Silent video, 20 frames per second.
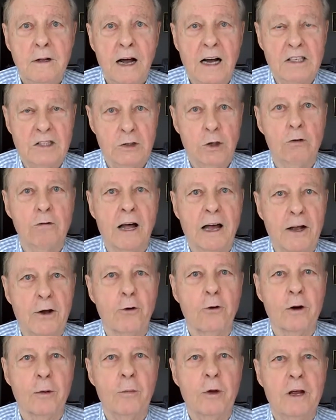I still like
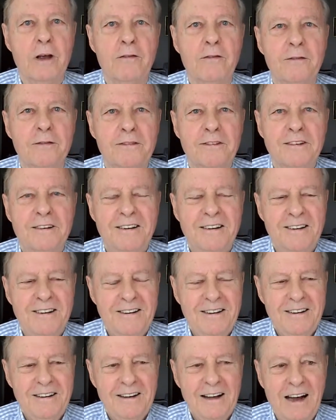corned beef.
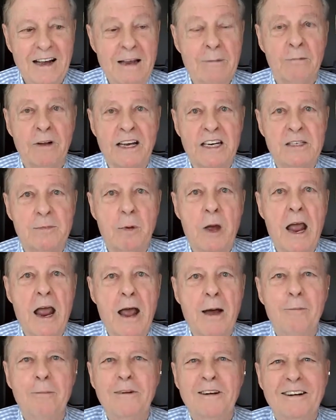I even like
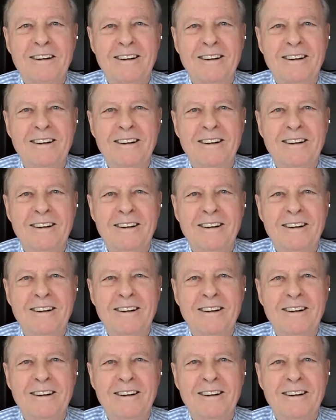spam.